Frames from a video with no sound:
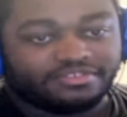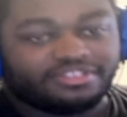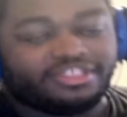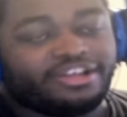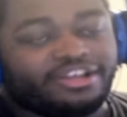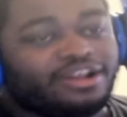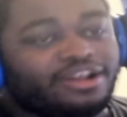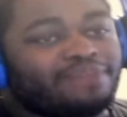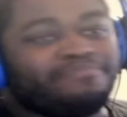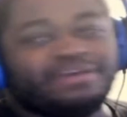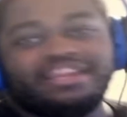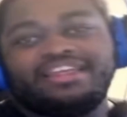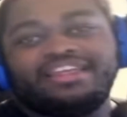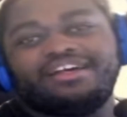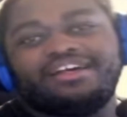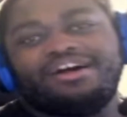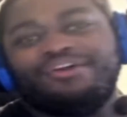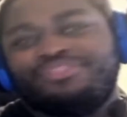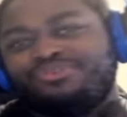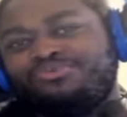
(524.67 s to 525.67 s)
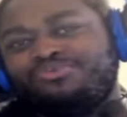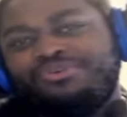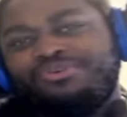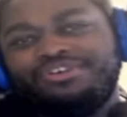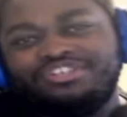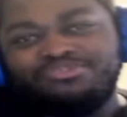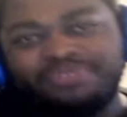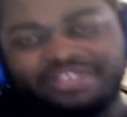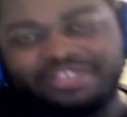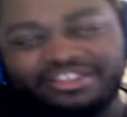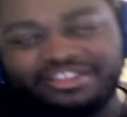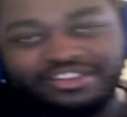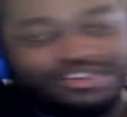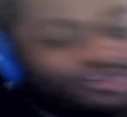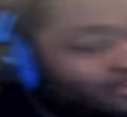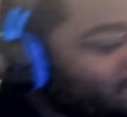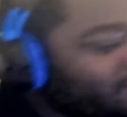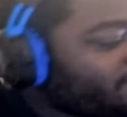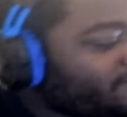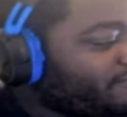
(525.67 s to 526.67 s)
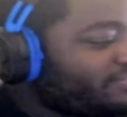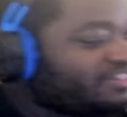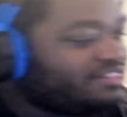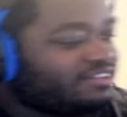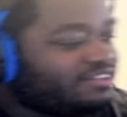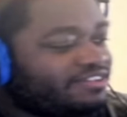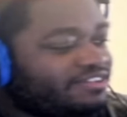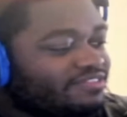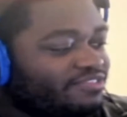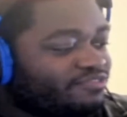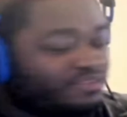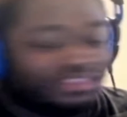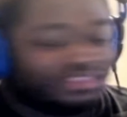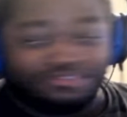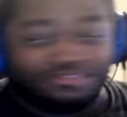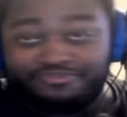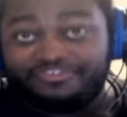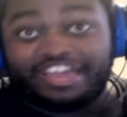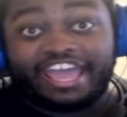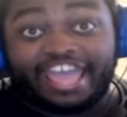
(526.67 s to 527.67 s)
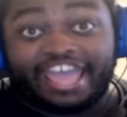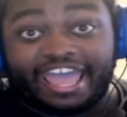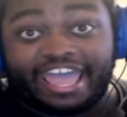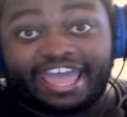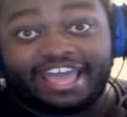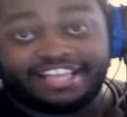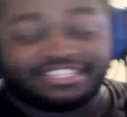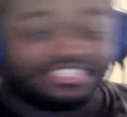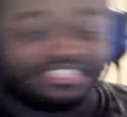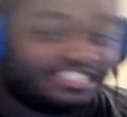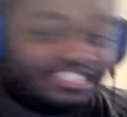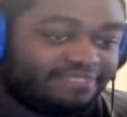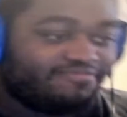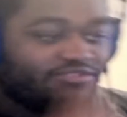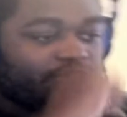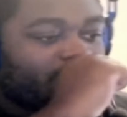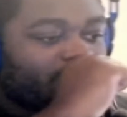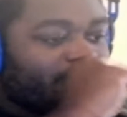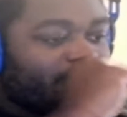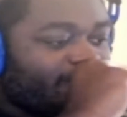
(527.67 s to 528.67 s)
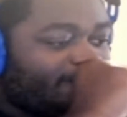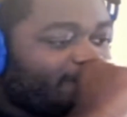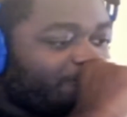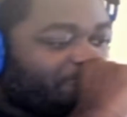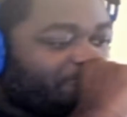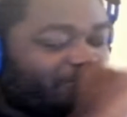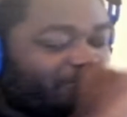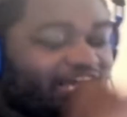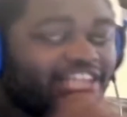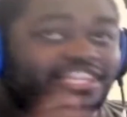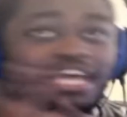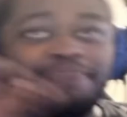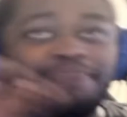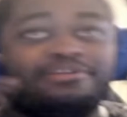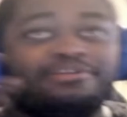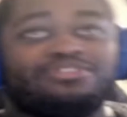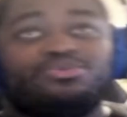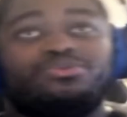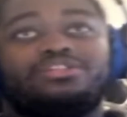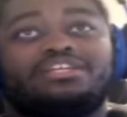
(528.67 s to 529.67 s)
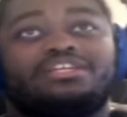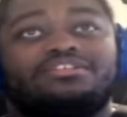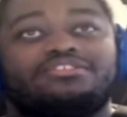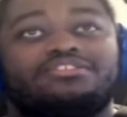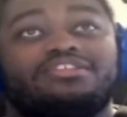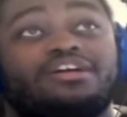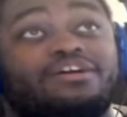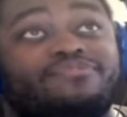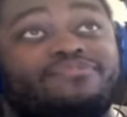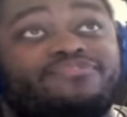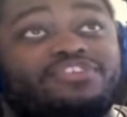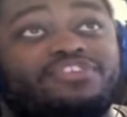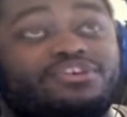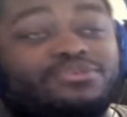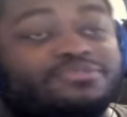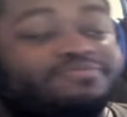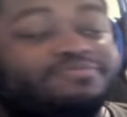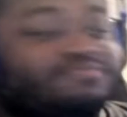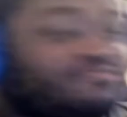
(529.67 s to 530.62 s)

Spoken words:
There are many other words we can use for the vag. Allow me to list a few.